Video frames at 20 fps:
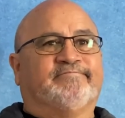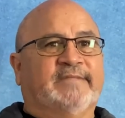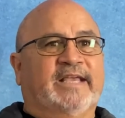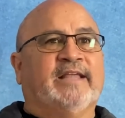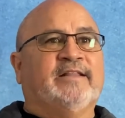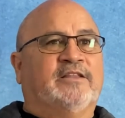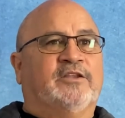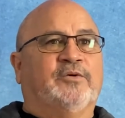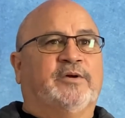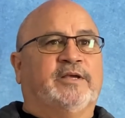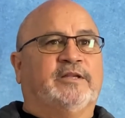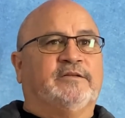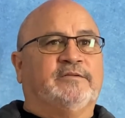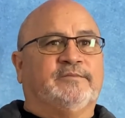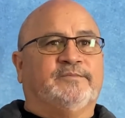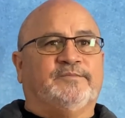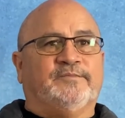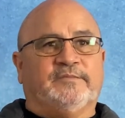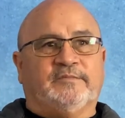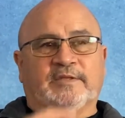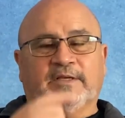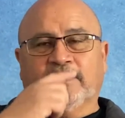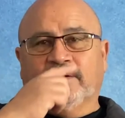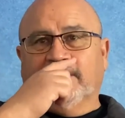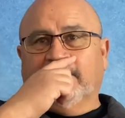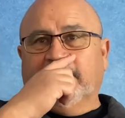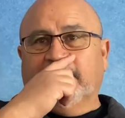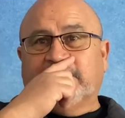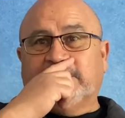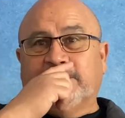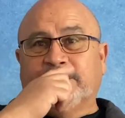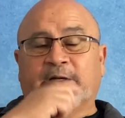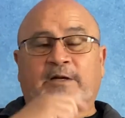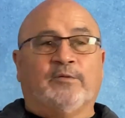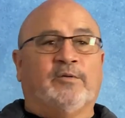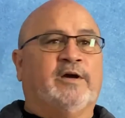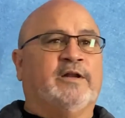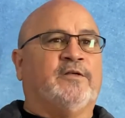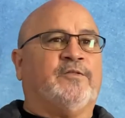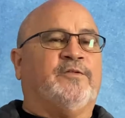into it, you know, at least the
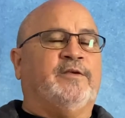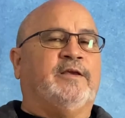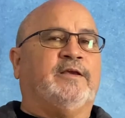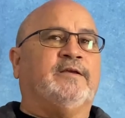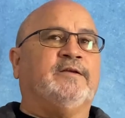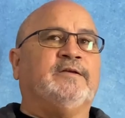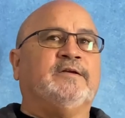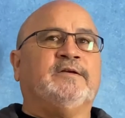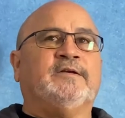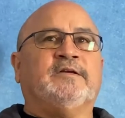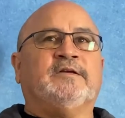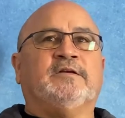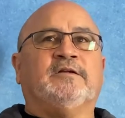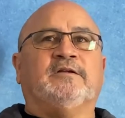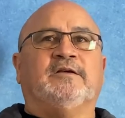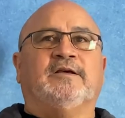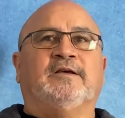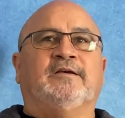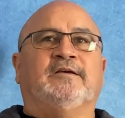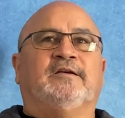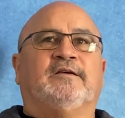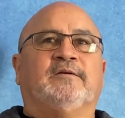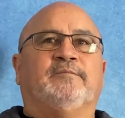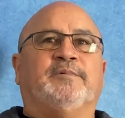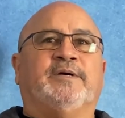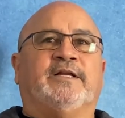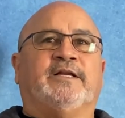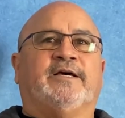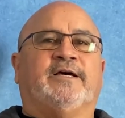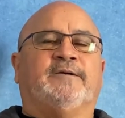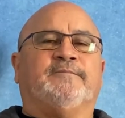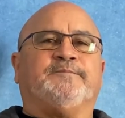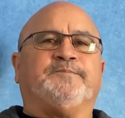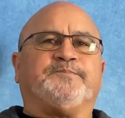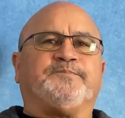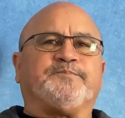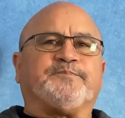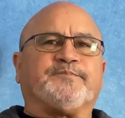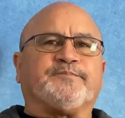marijuana thing. But um,